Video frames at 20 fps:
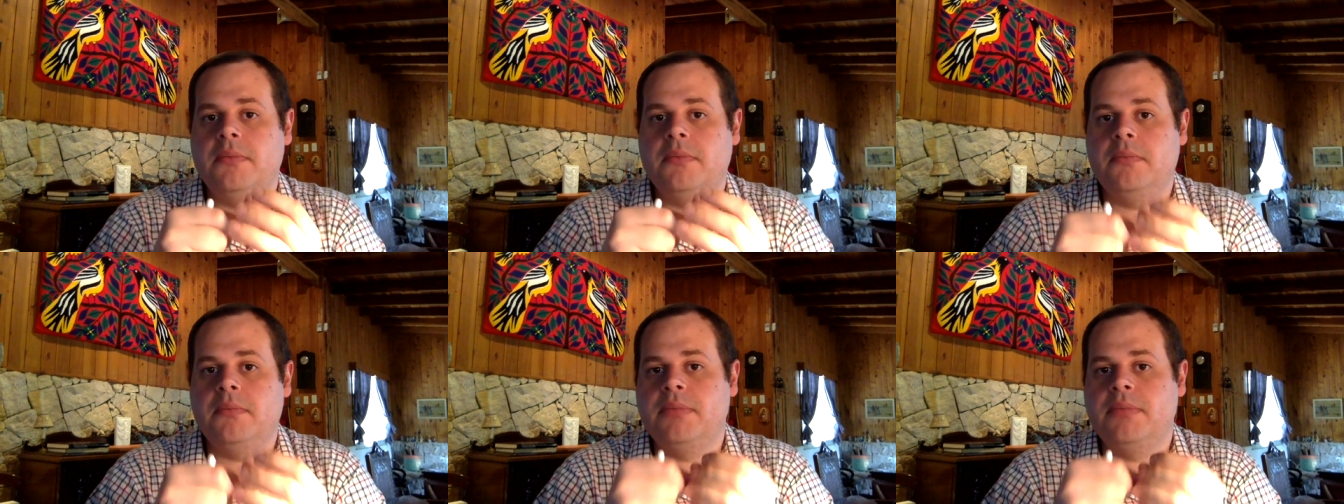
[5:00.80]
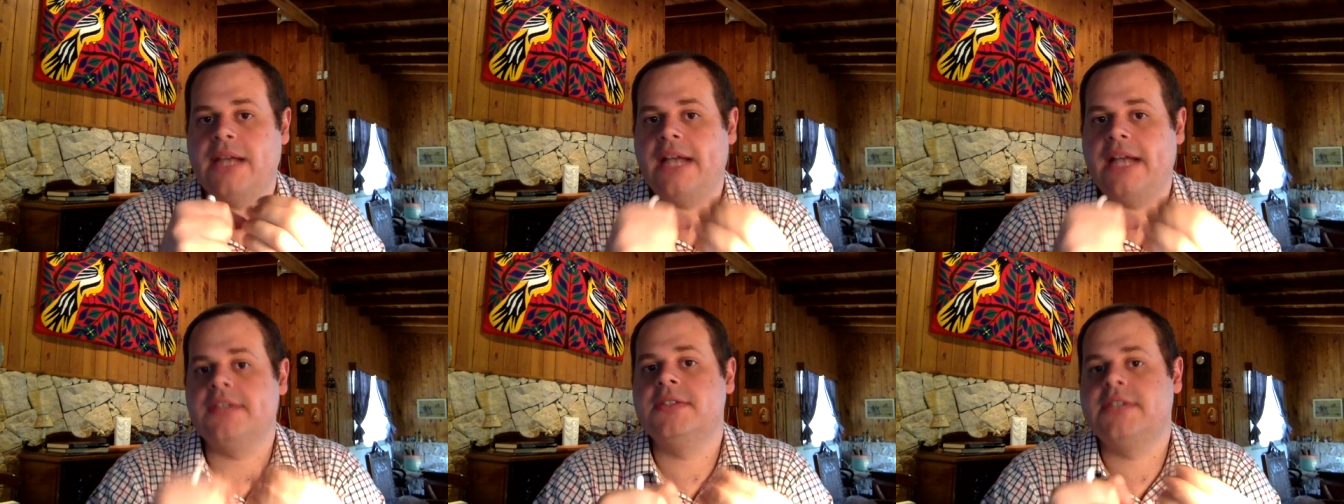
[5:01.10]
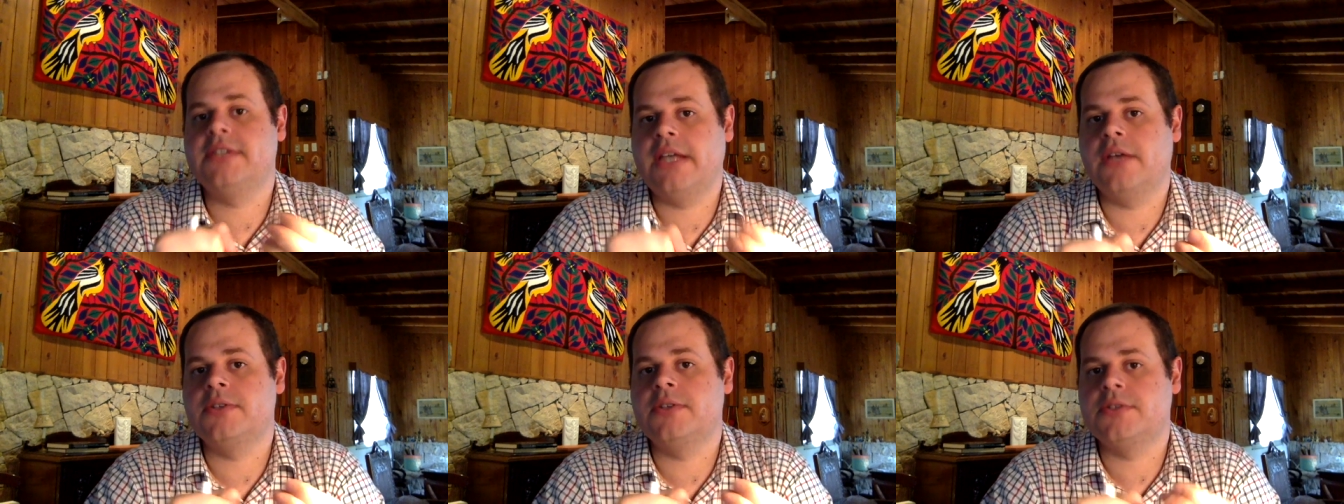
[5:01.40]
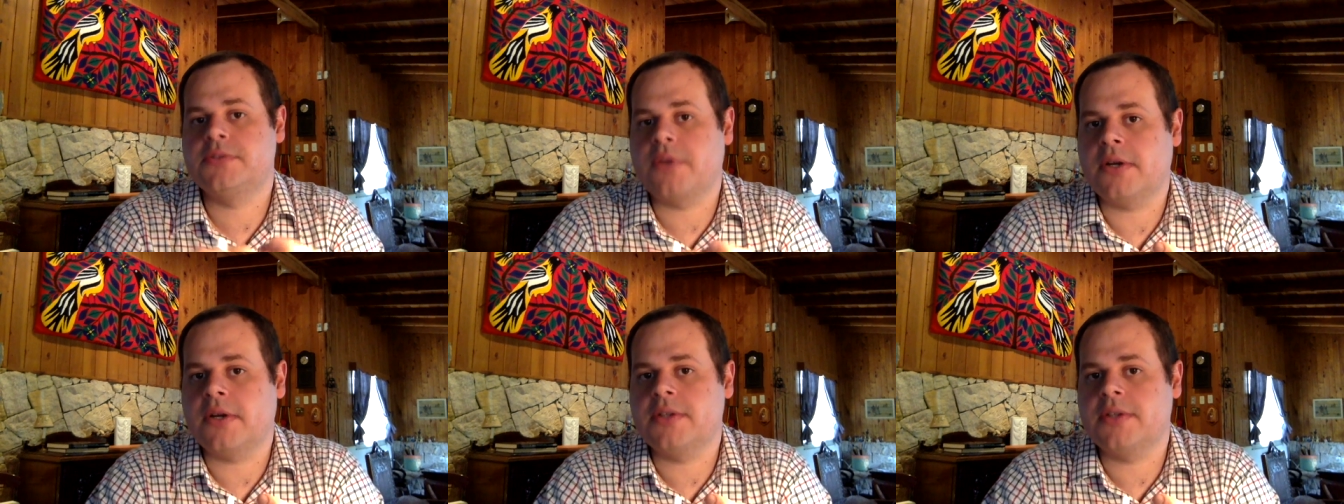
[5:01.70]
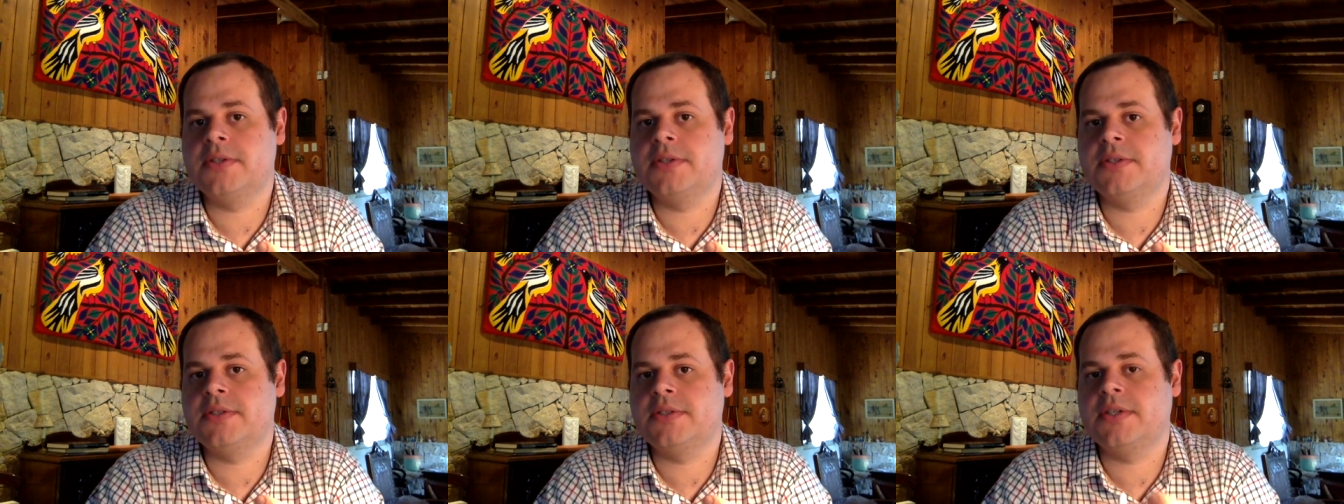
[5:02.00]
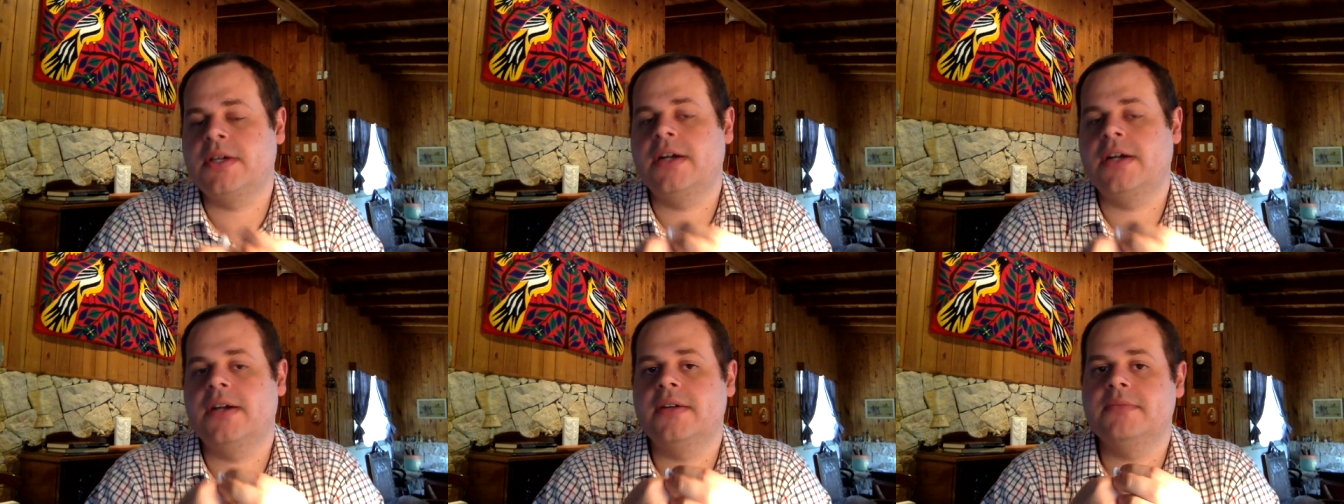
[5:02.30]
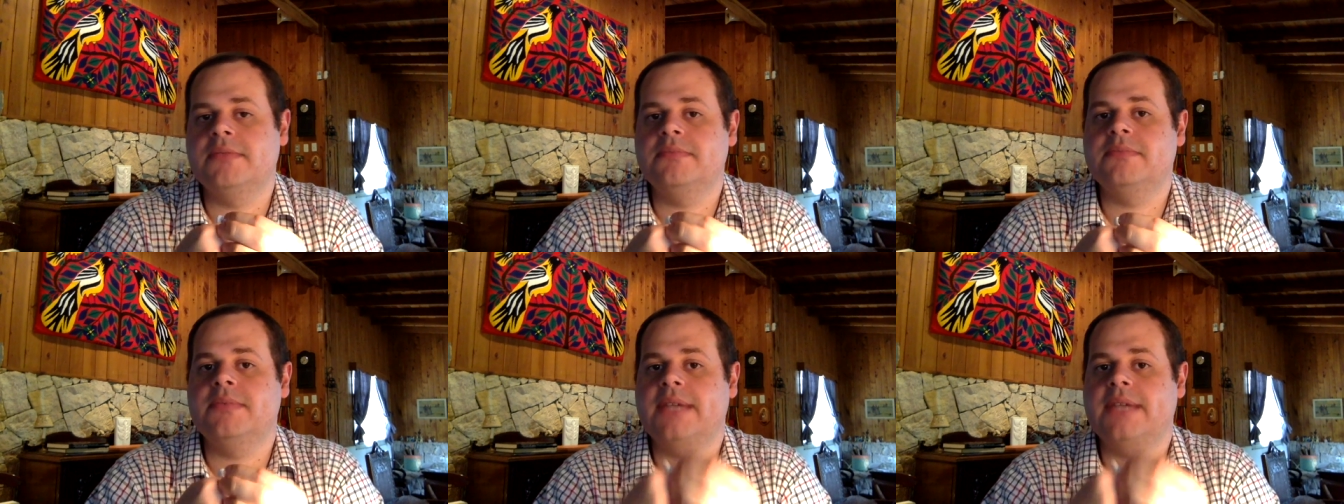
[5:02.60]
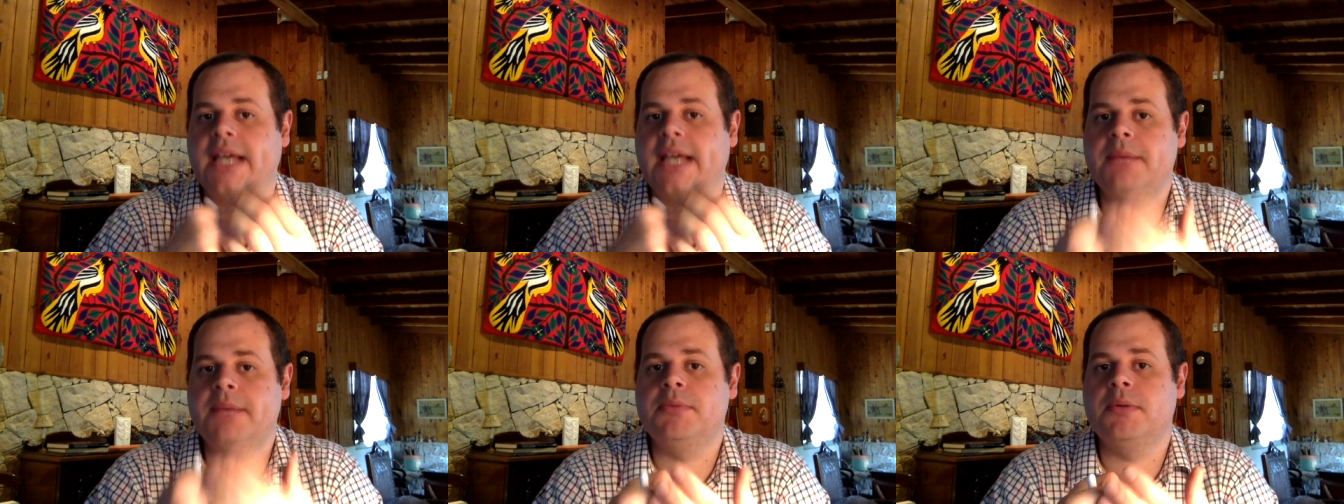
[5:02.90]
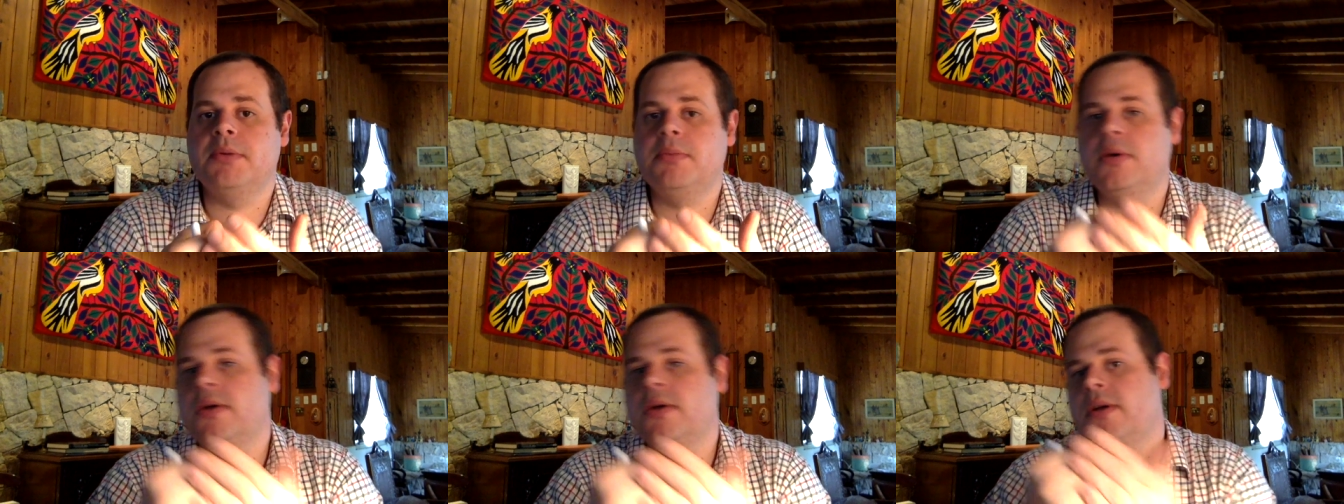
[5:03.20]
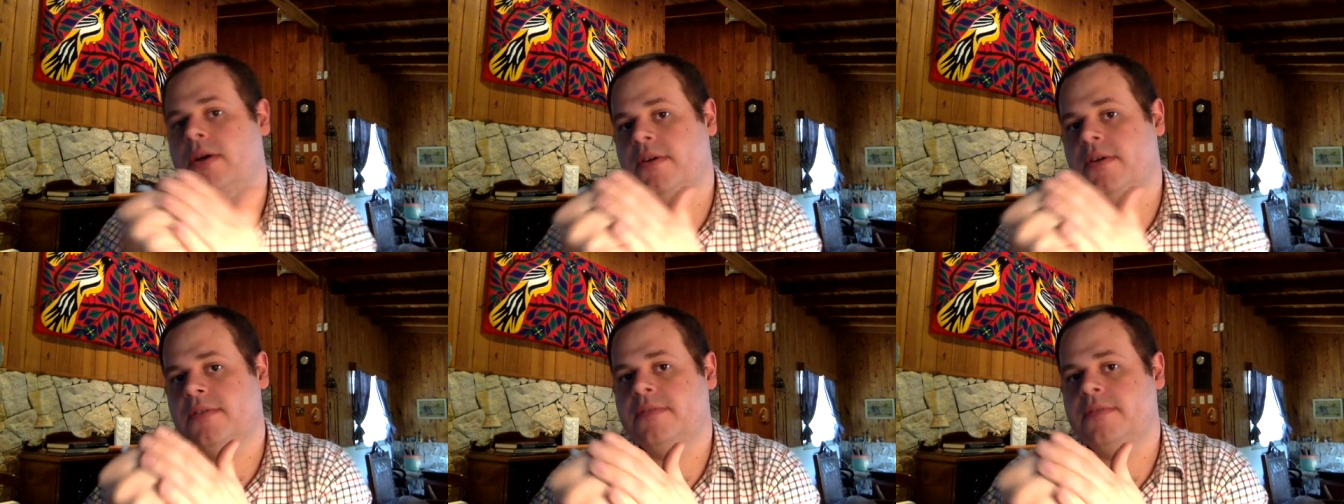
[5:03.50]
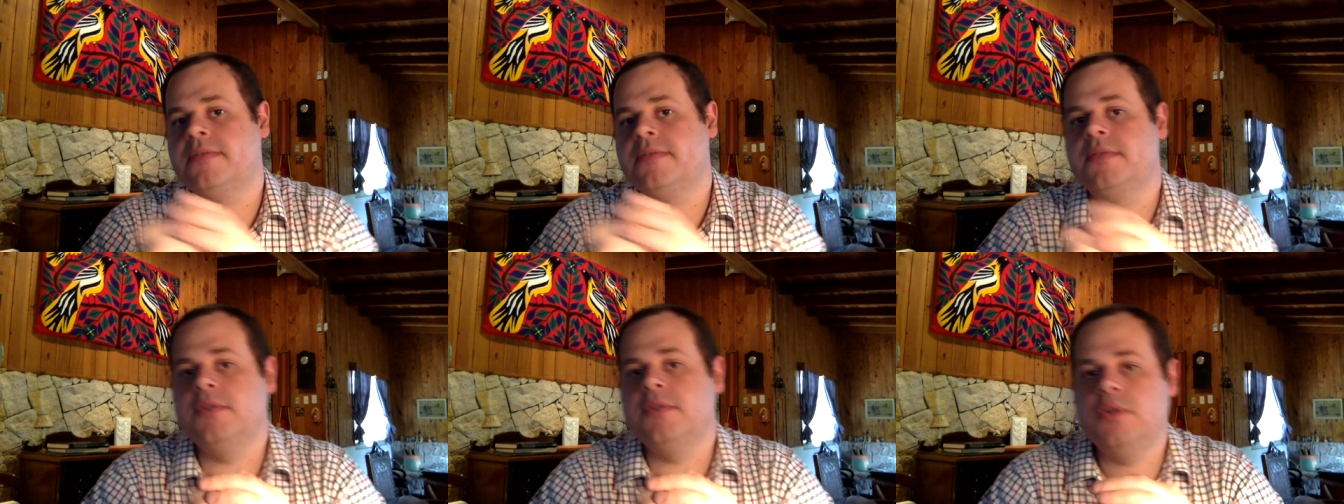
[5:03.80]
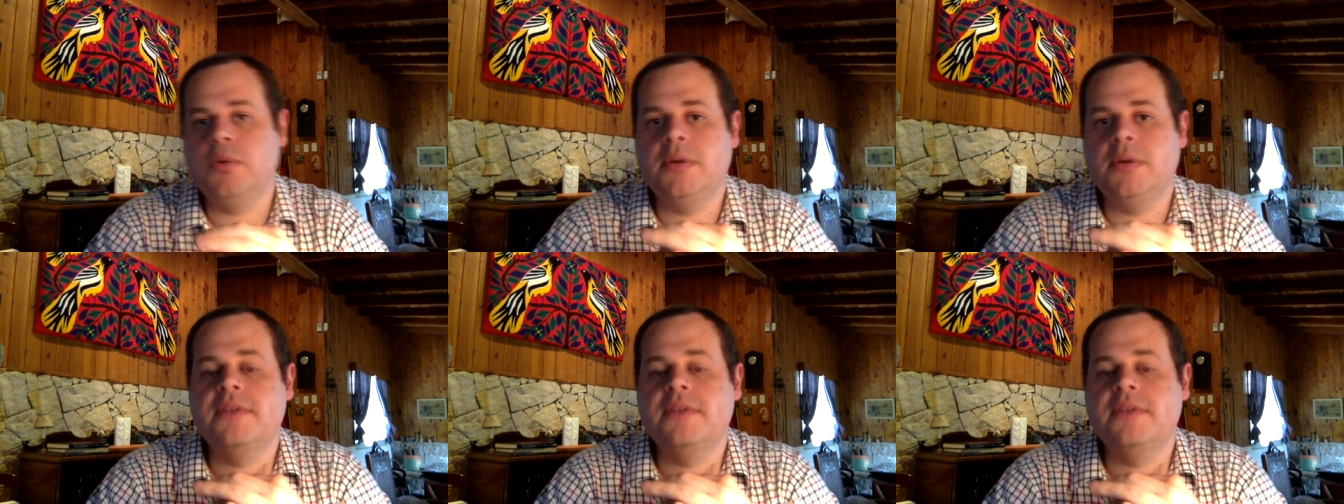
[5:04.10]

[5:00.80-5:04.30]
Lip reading: plant cell structures that are capable of doing